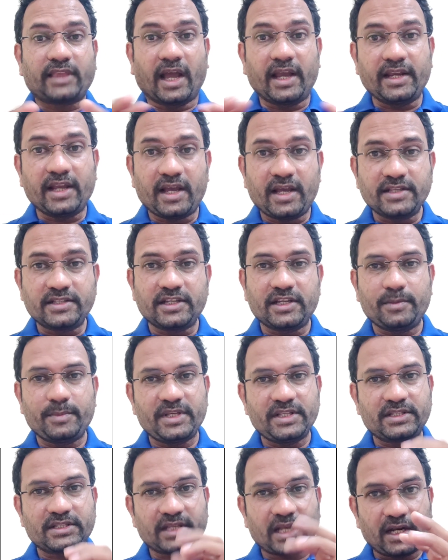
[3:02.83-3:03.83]
Thiazine
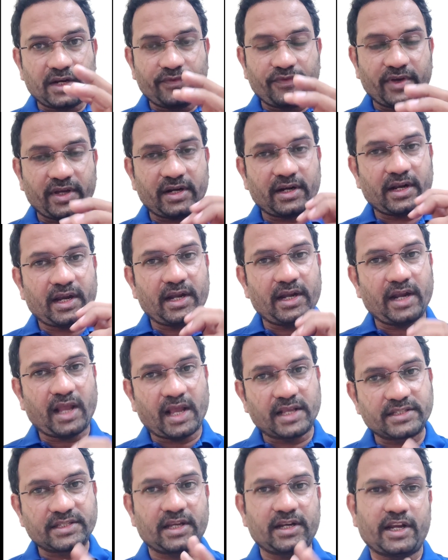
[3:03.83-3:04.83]
means sulfur and
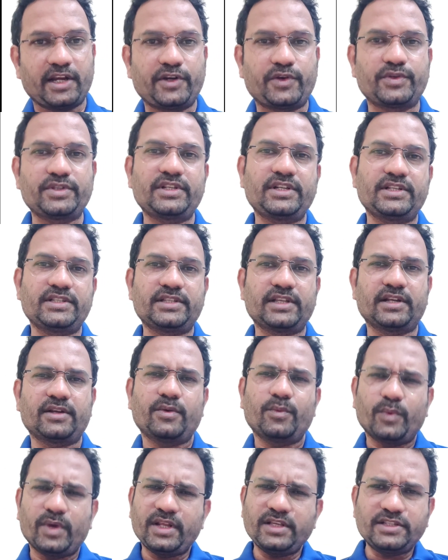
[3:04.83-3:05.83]
aza nitrogen is there.
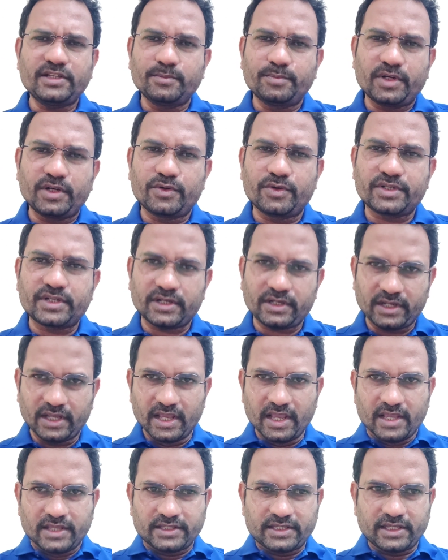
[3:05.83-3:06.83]
Very simple question.
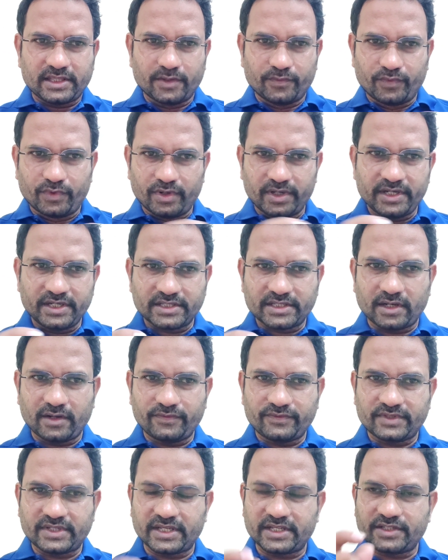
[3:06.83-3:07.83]
See, the word
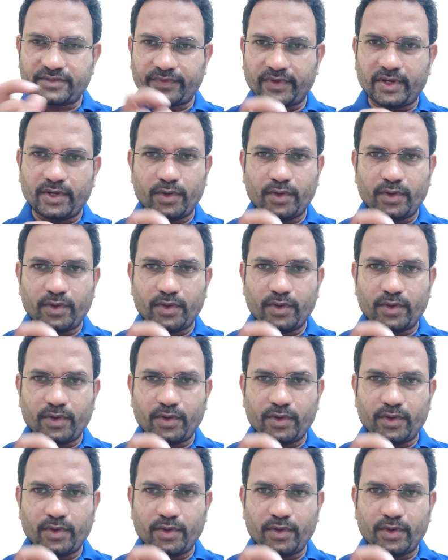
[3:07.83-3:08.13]
itself says